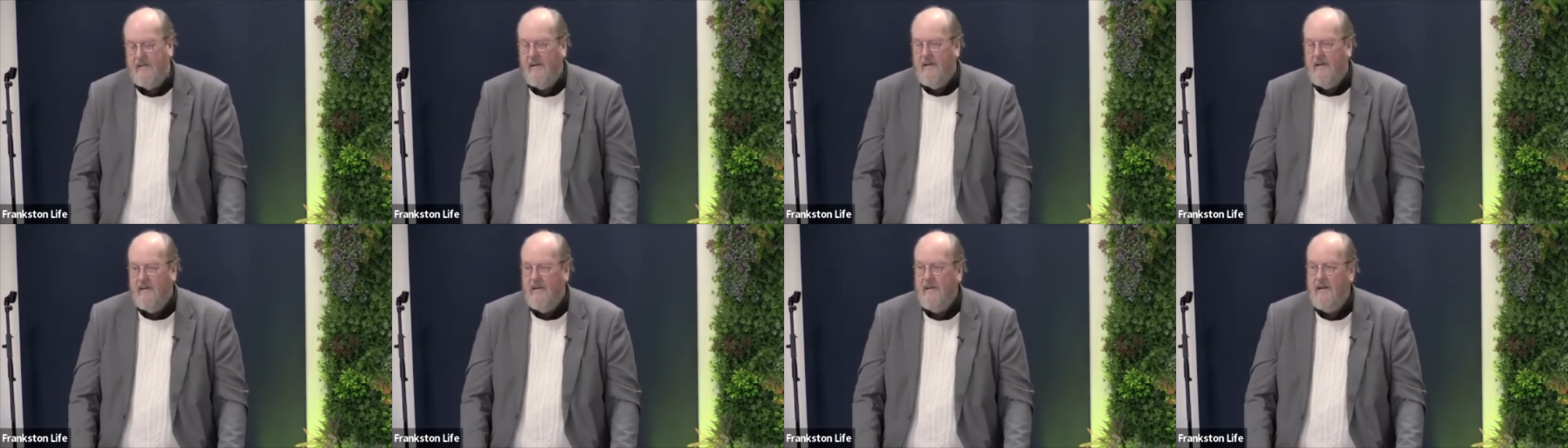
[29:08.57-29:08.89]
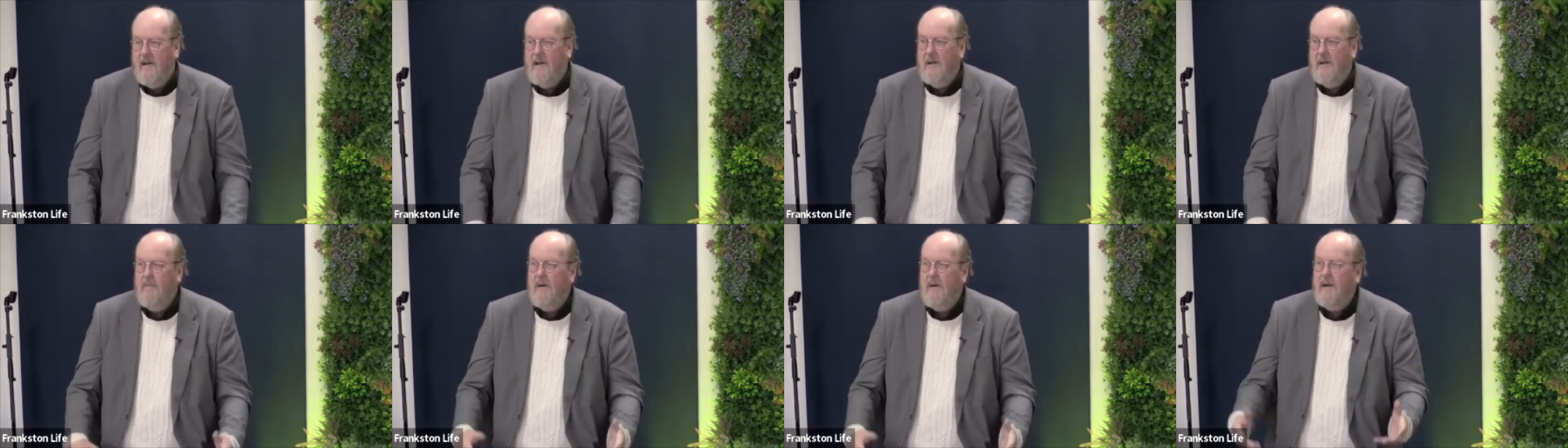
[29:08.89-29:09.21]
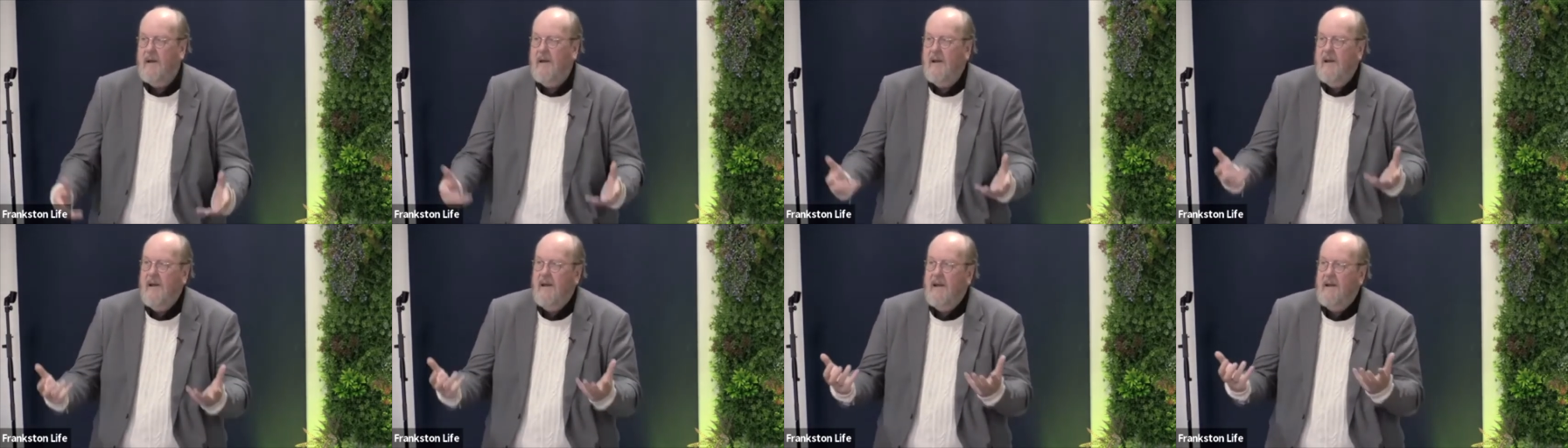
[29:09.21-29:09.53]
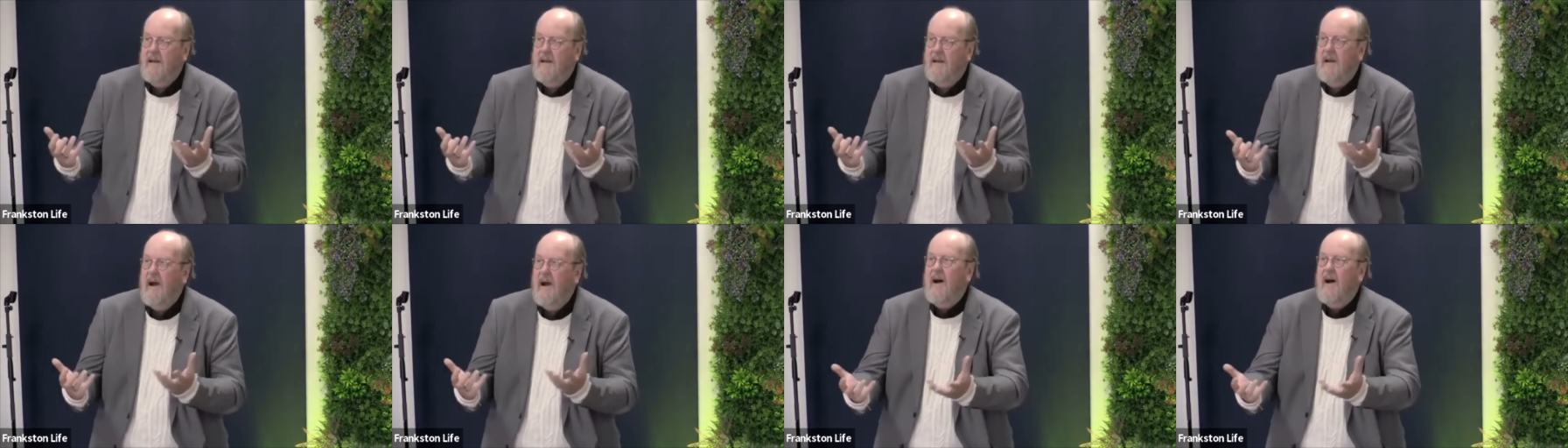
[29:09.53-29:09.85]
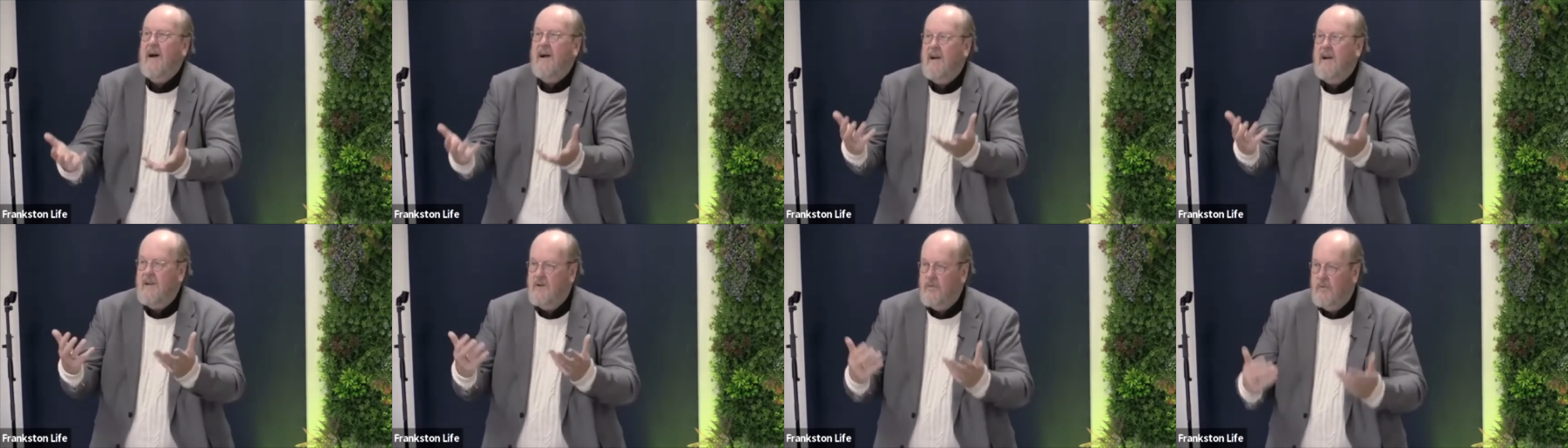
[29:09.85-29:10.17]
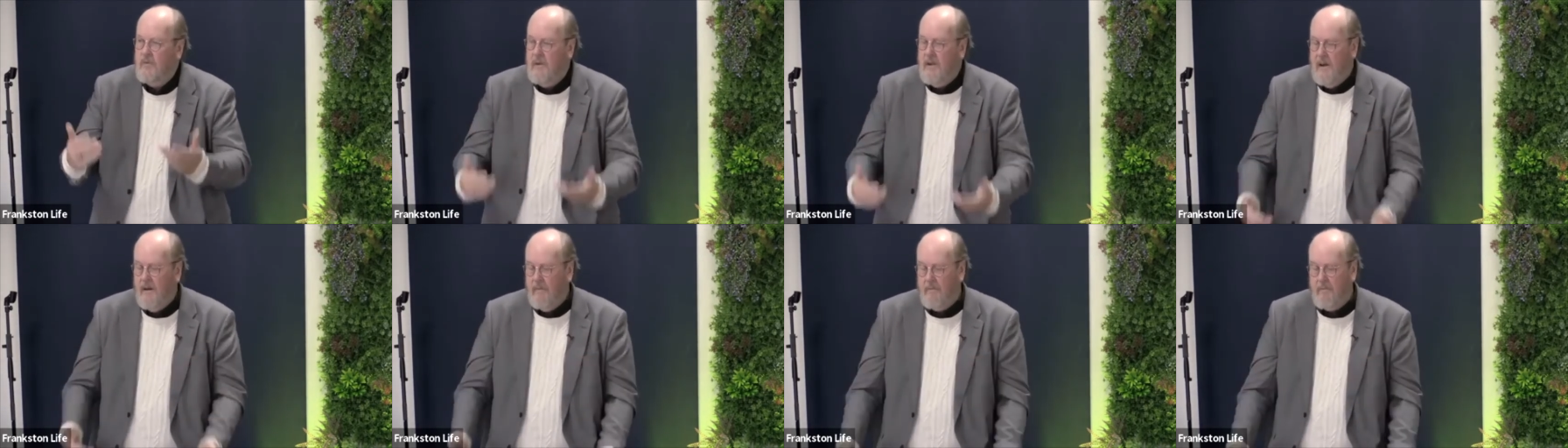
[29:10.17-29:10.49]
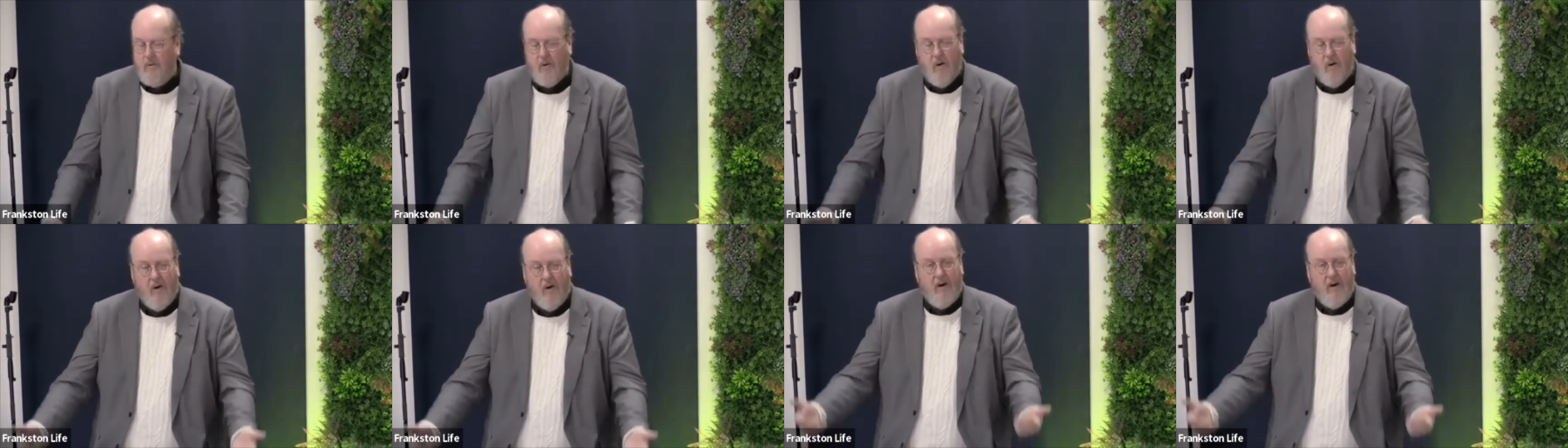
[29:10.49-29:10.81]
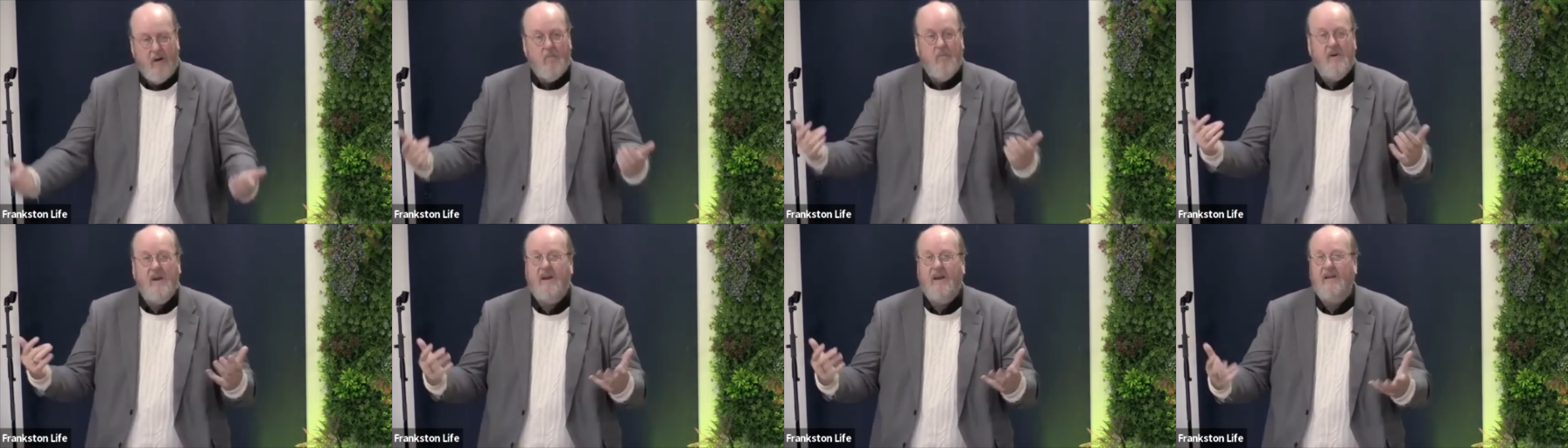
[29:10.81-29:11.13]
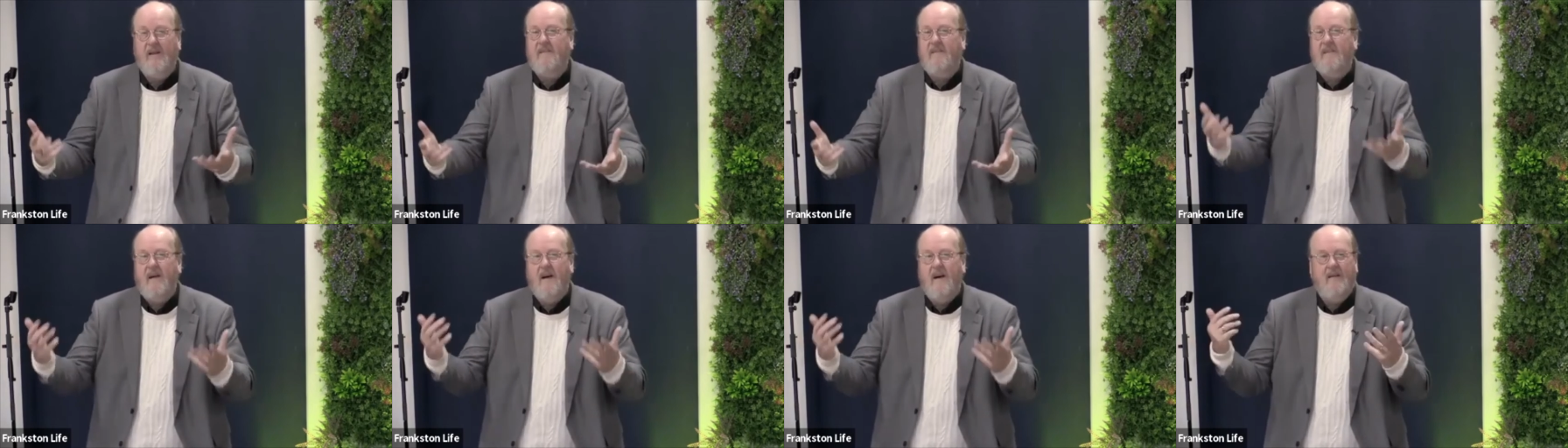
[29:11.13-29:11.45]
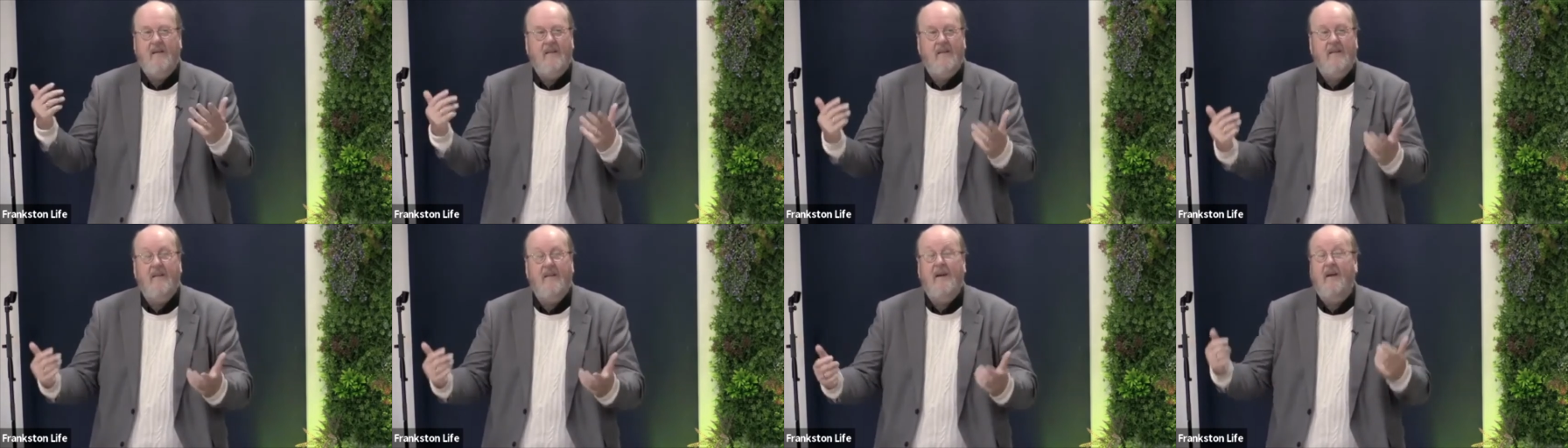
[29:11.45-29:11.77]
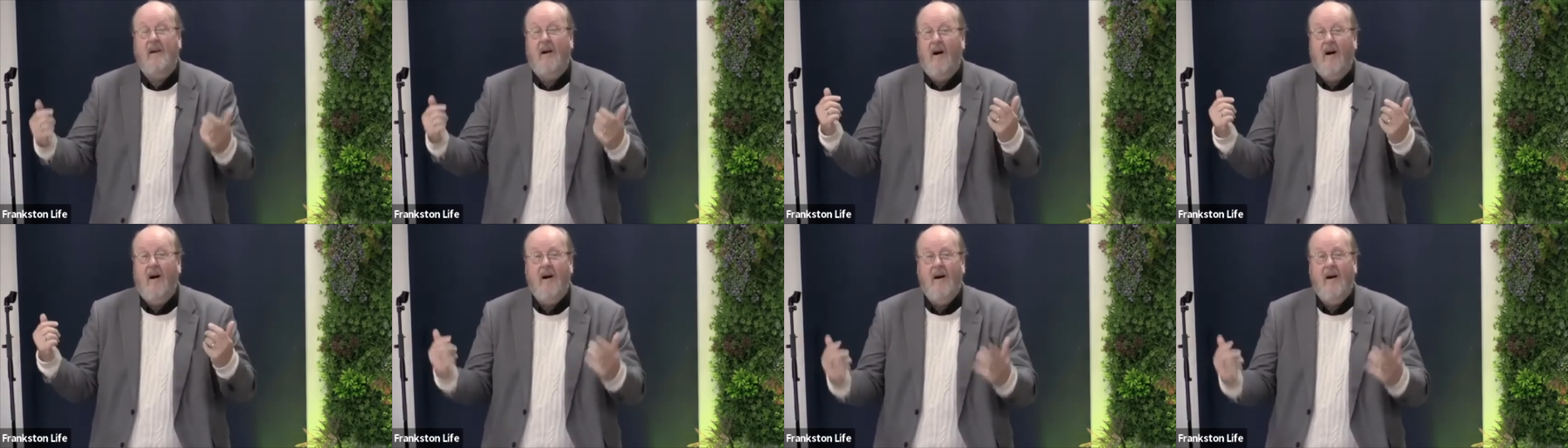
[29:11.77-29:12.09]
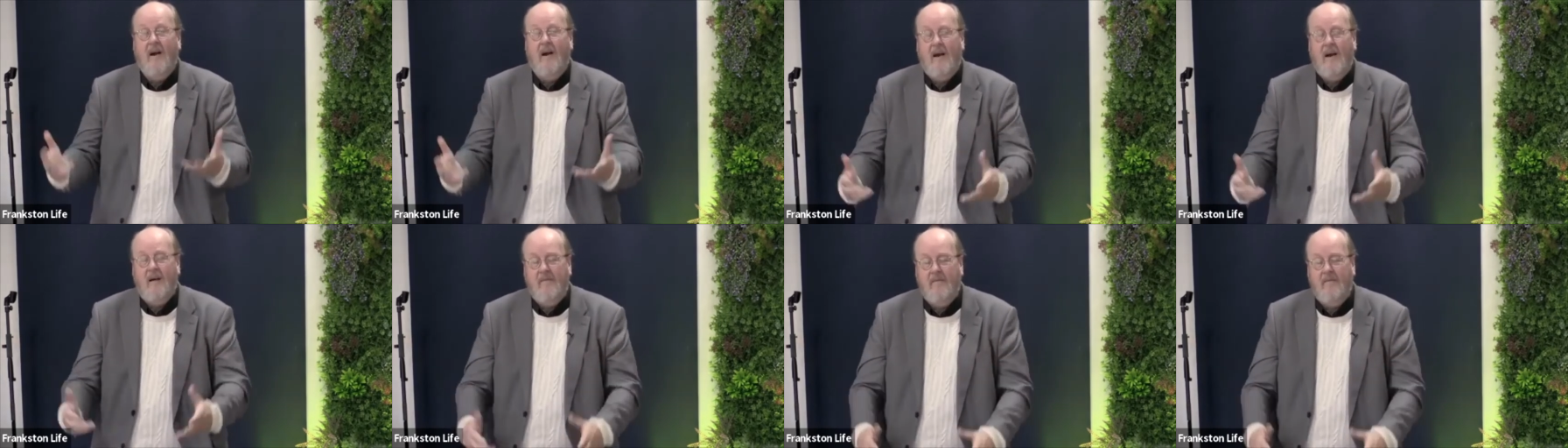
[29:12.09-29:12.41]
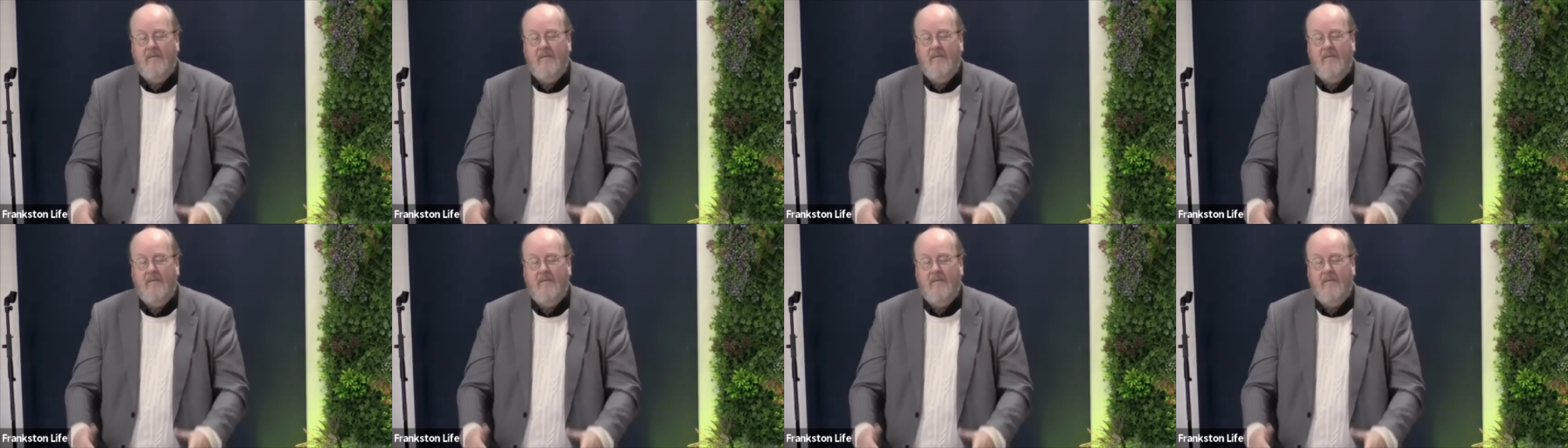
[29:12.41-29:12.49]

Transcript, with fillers: the enemy can engage with our pride and we can start to think, I have